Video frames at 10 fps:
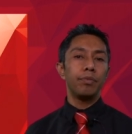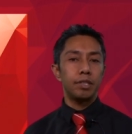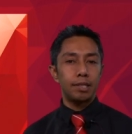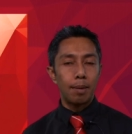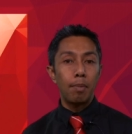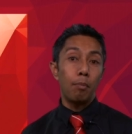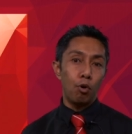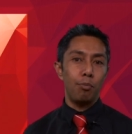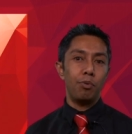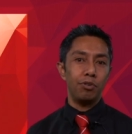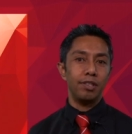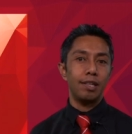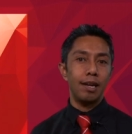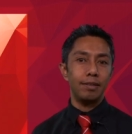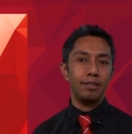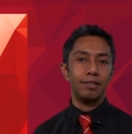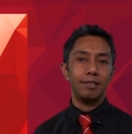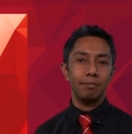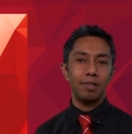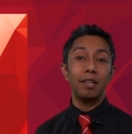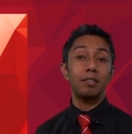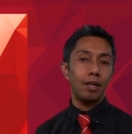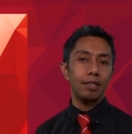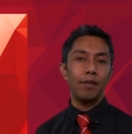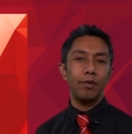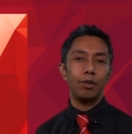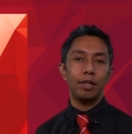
some are more important than others. Okay, so let's have a look